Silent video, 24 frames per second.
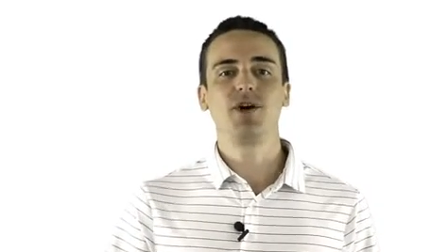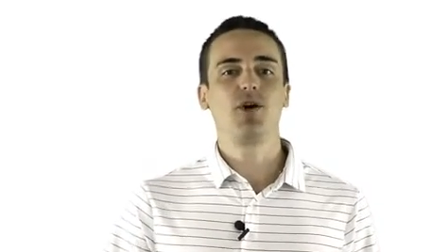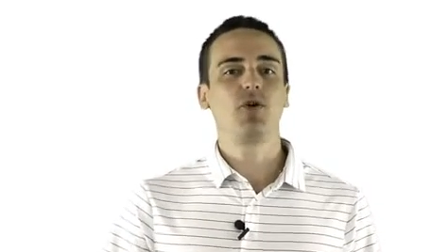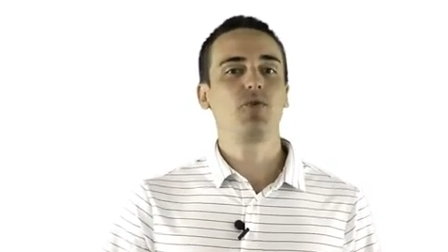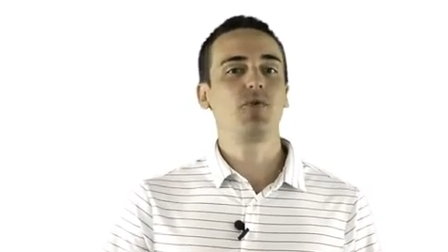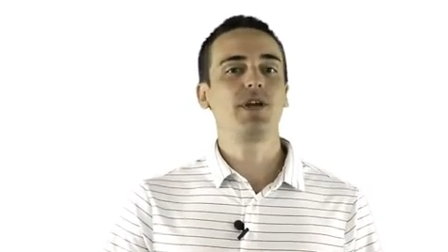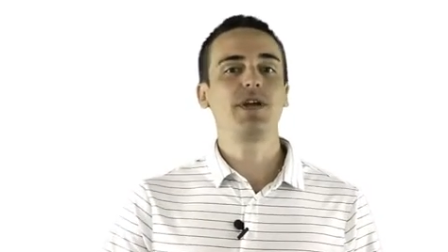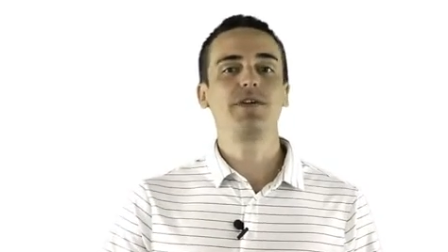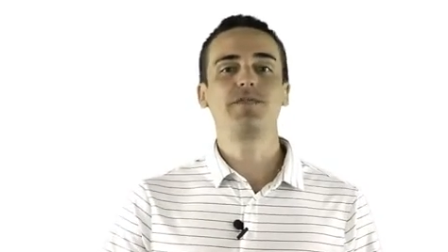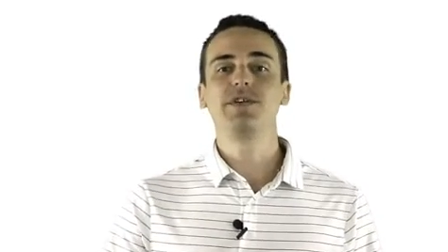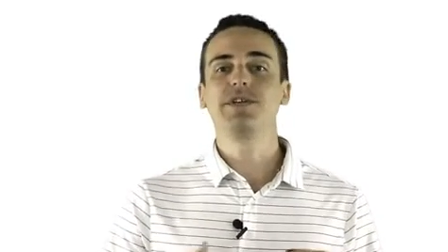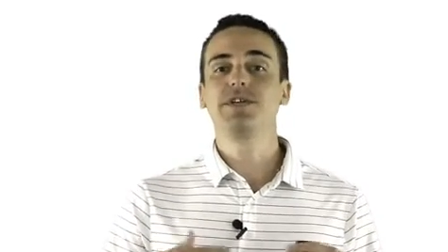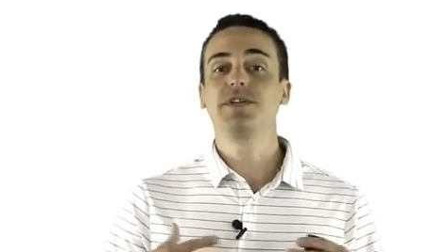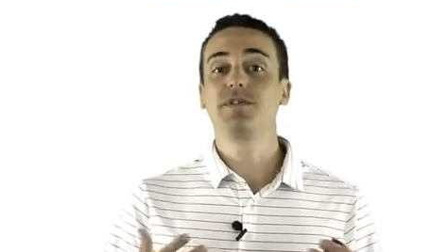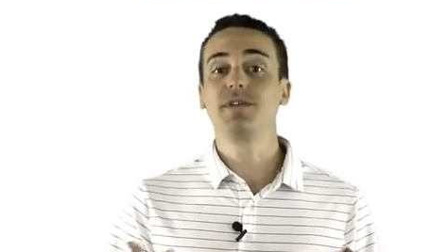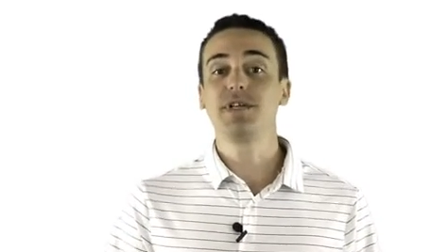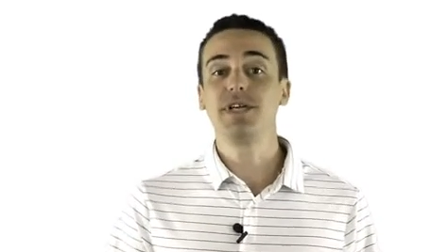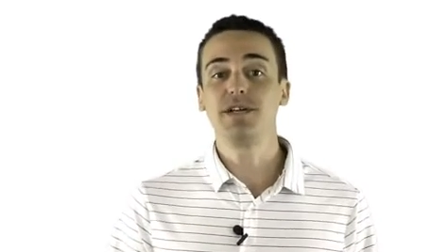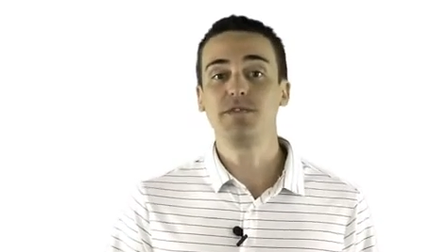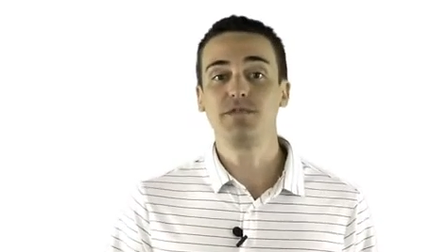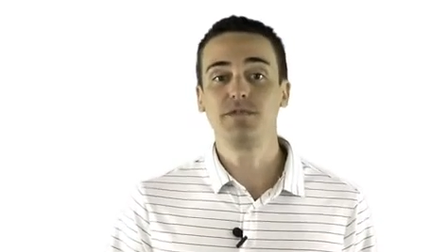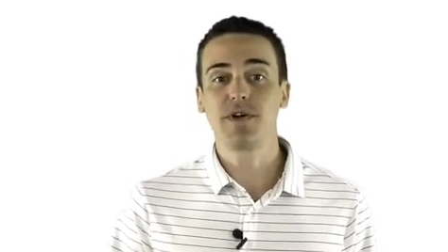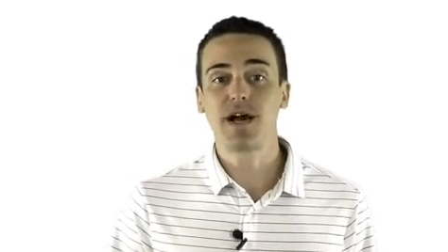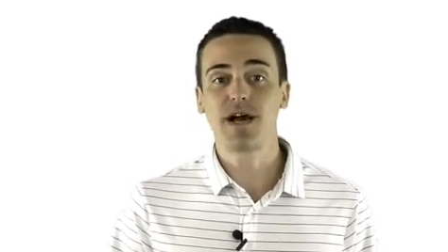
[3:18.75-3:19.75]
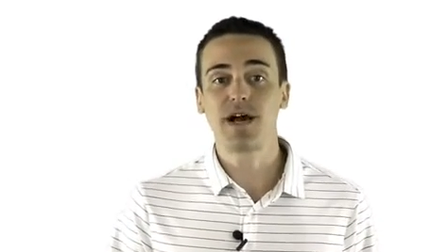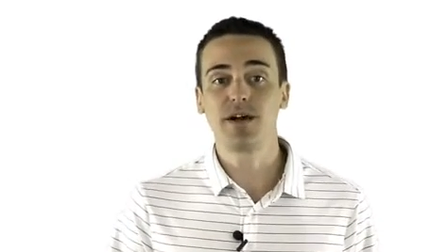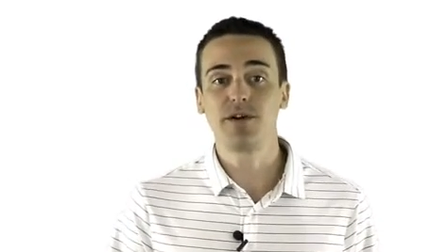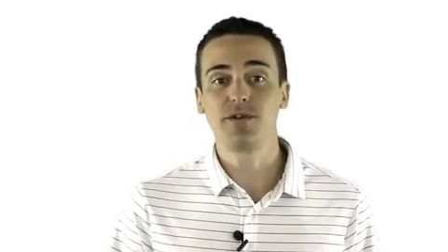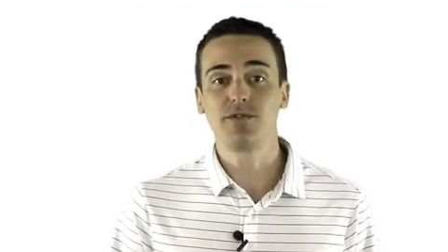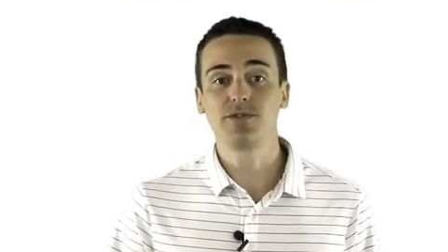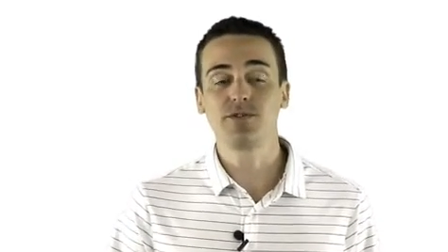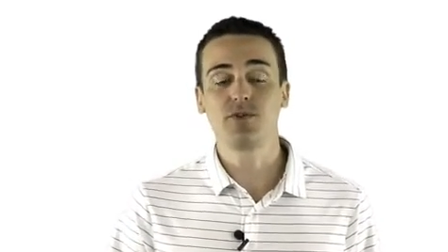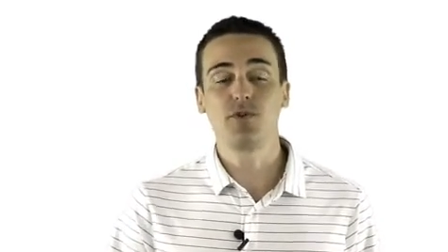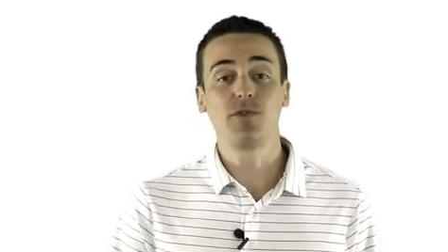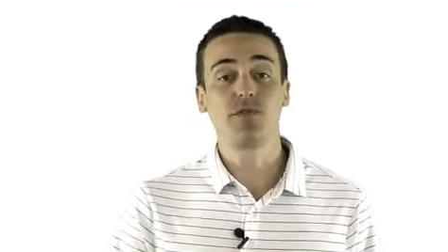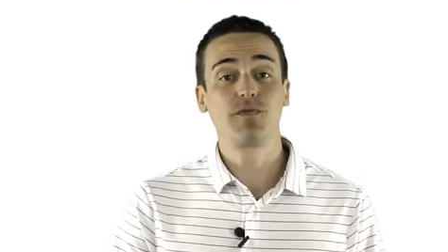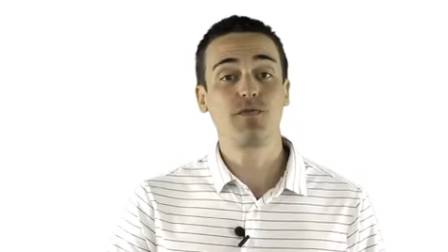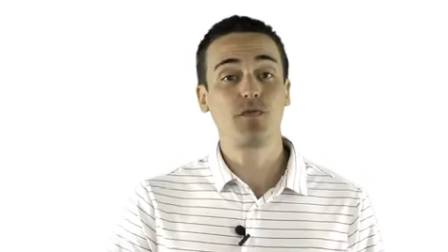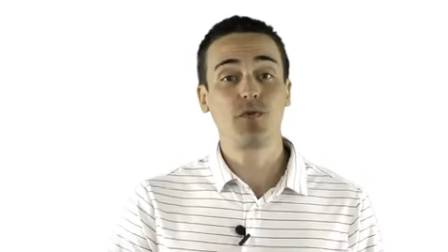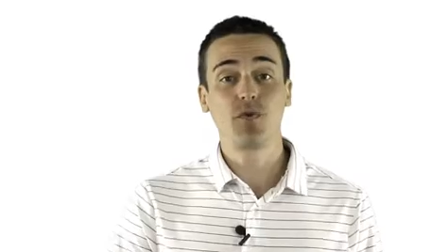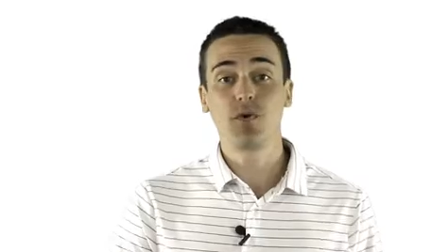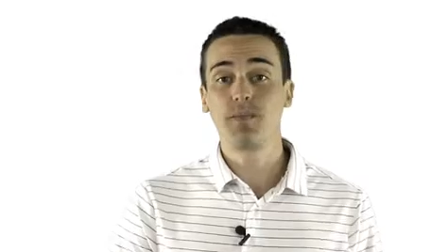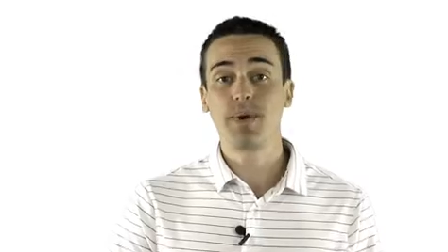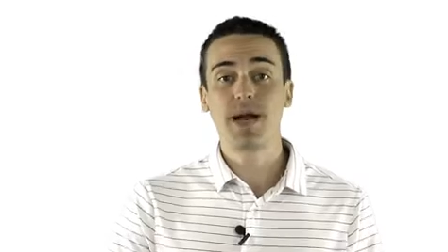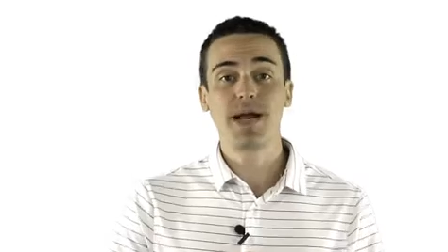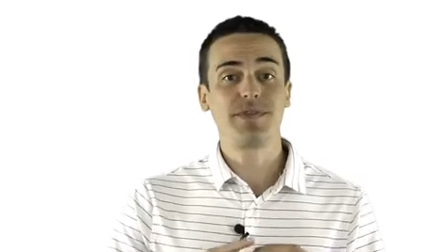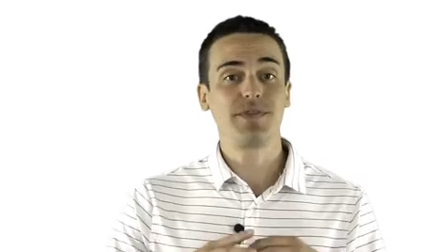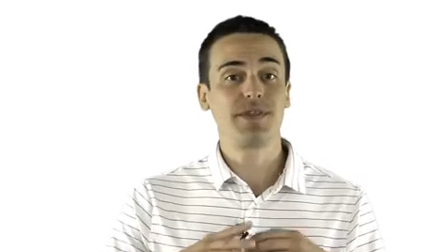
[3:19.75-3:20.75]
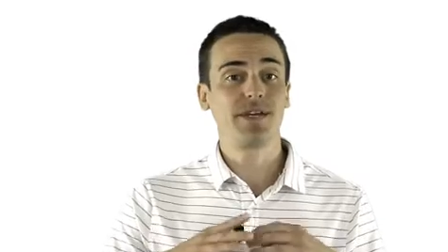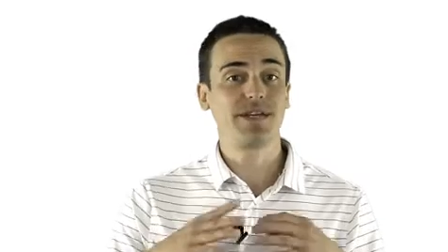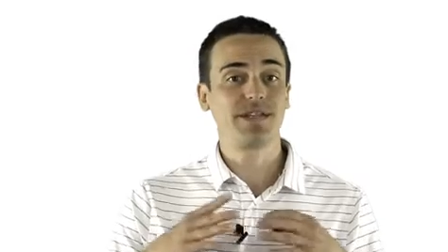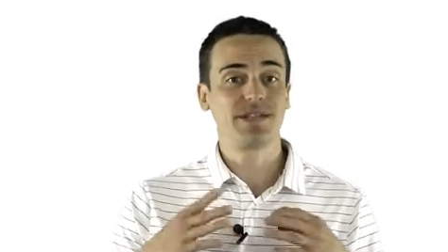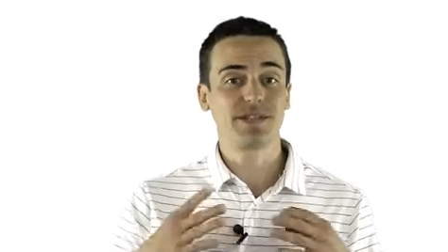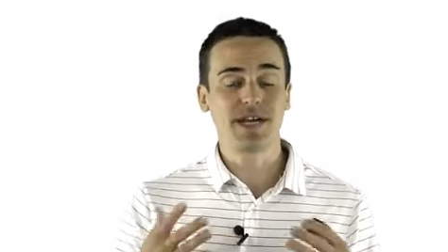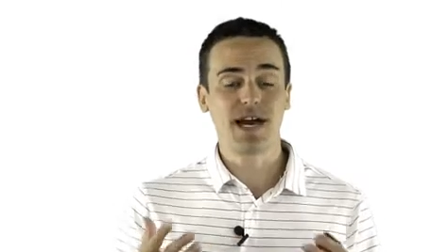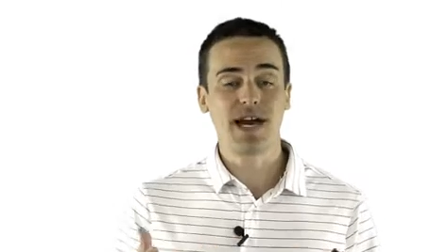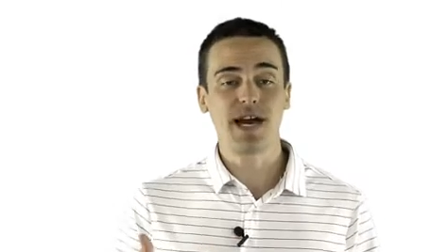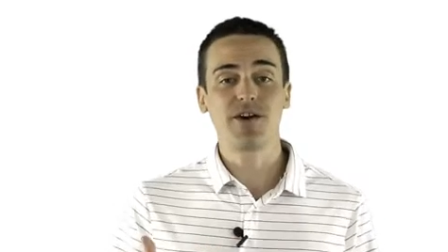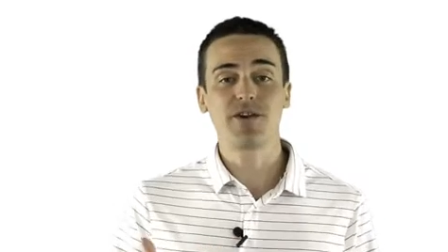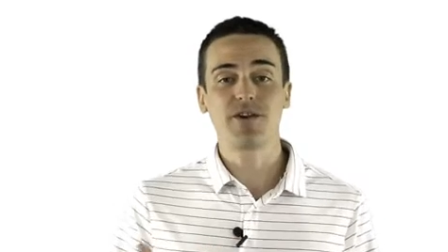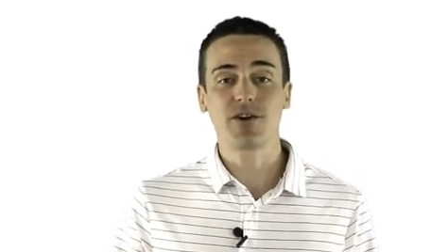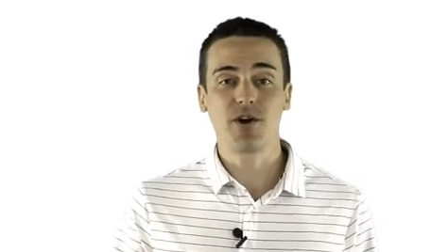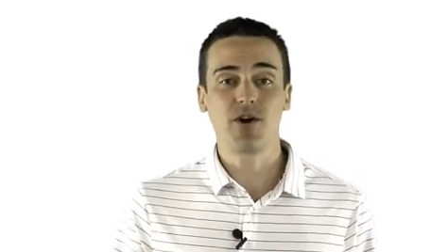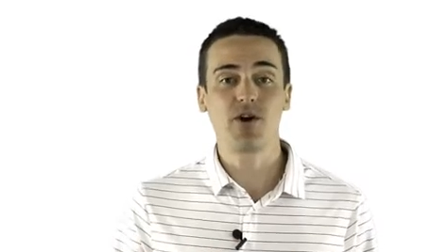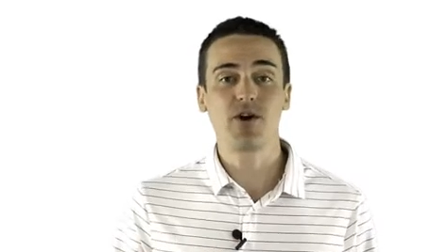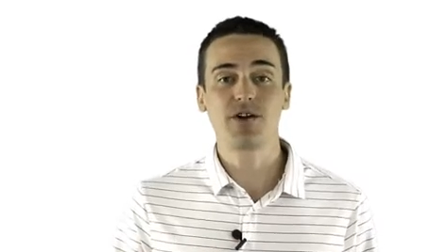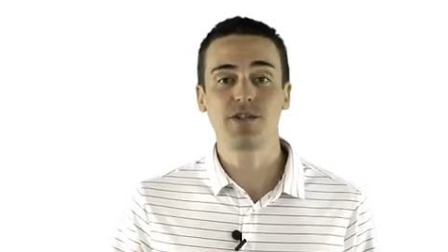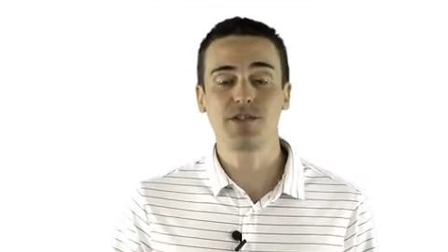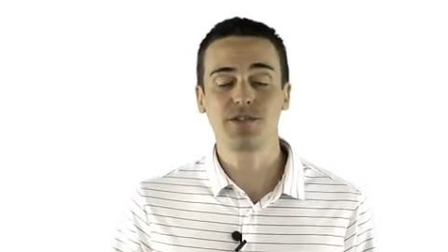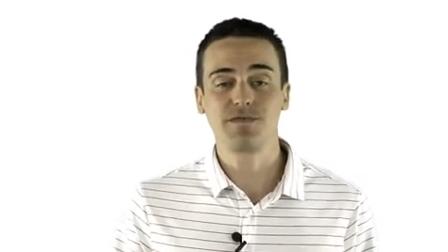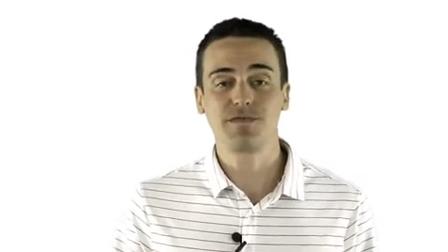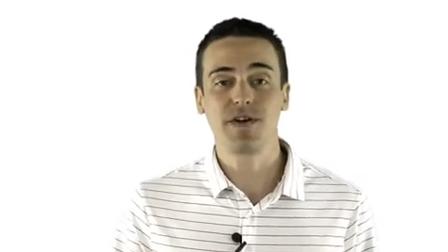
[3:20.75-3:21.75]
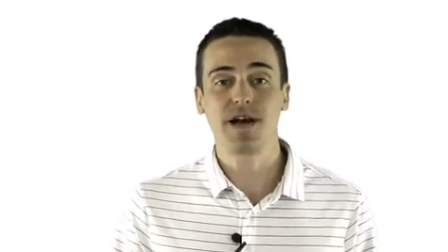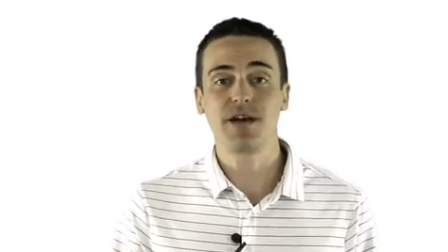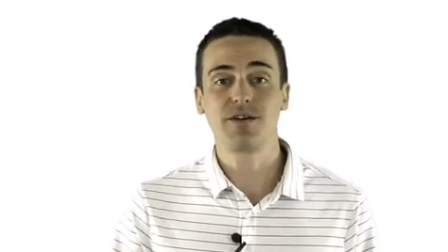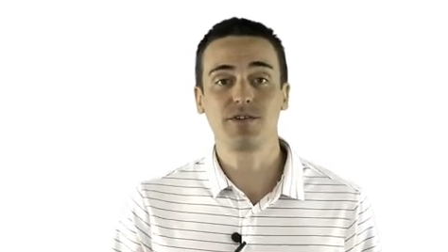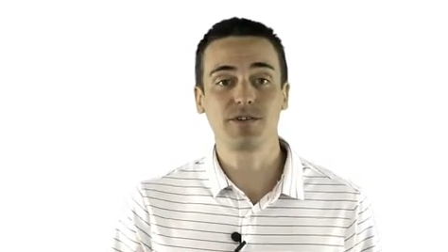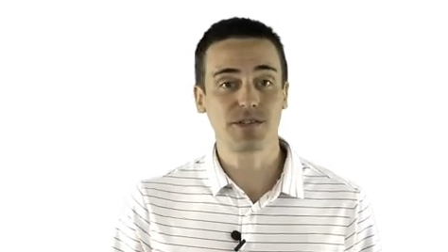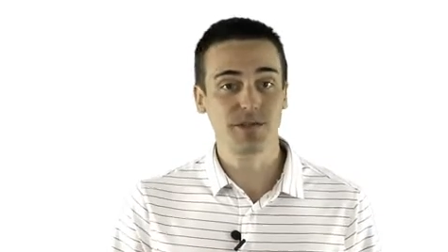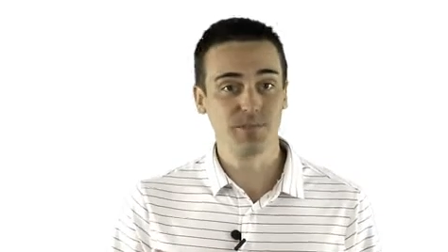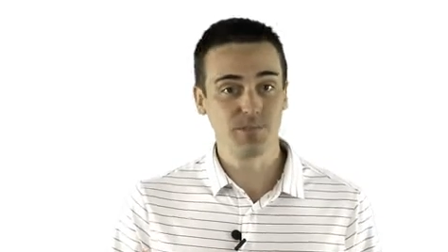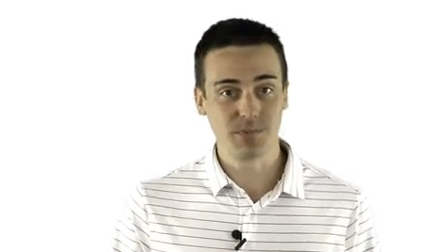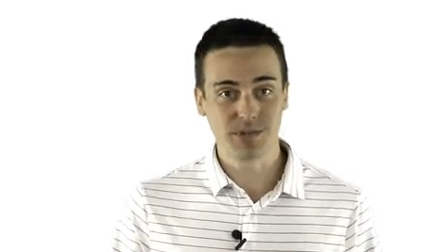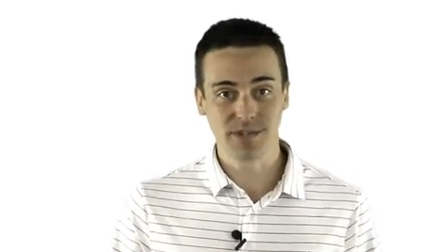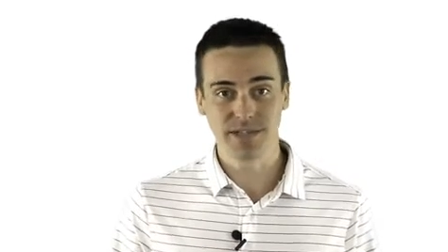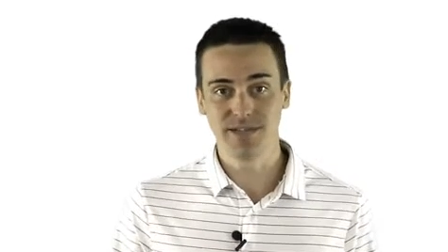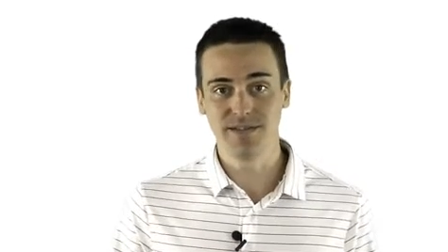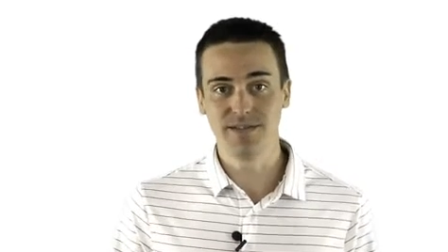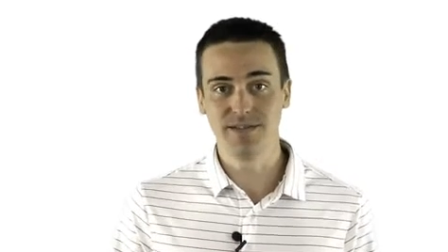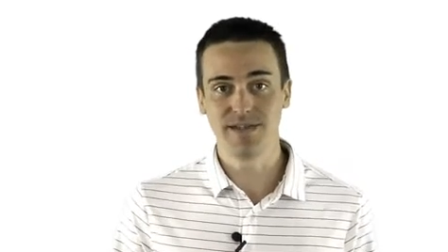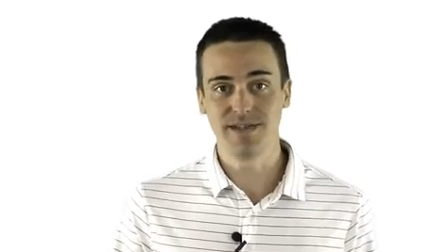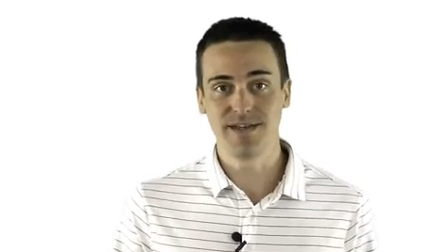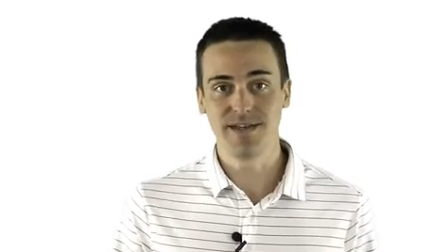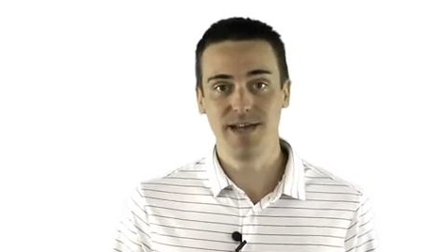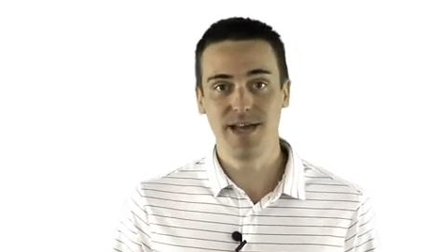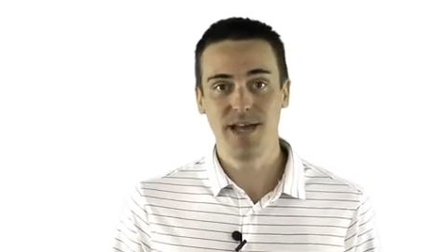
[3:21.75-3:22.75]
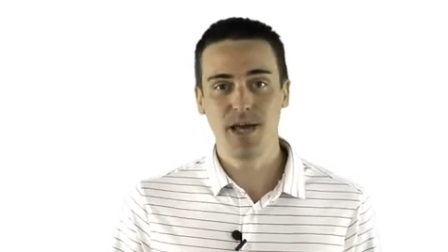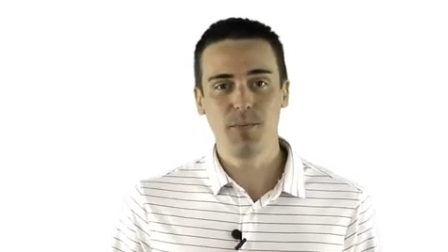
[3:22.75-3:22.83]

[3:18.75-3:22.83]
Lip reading: or even delete files or format the entire card's files completely.